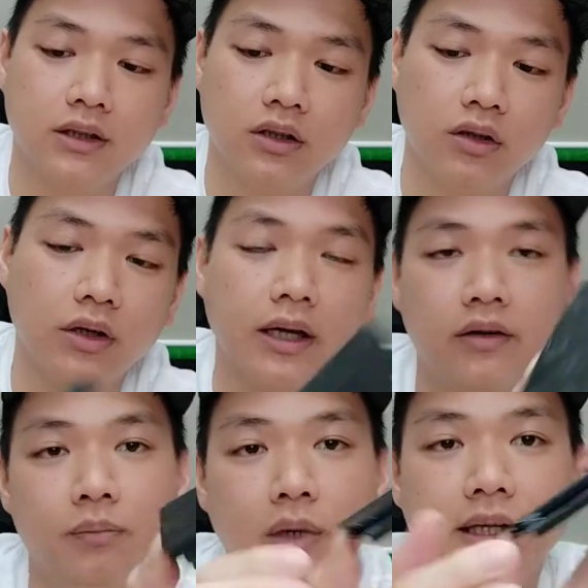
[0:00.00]
you can
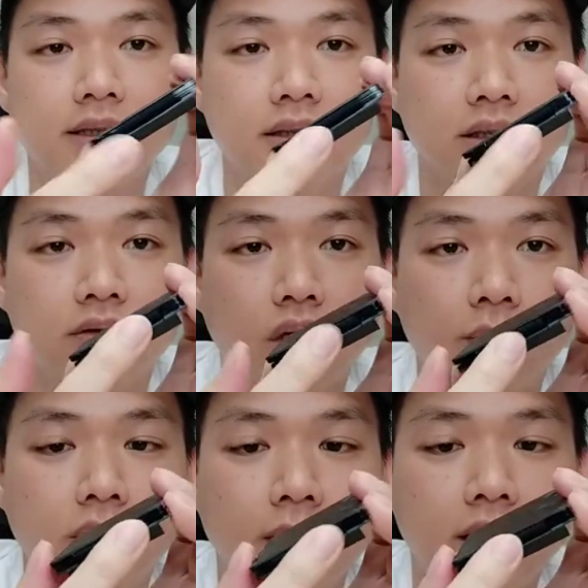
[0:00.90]
replace the rubber
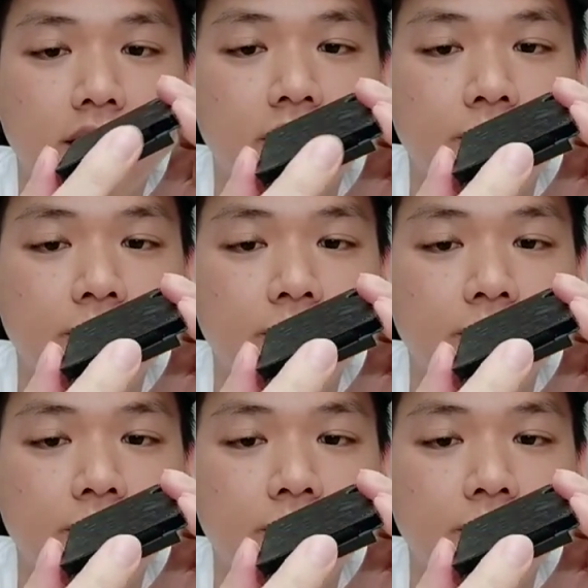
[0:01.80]
band here.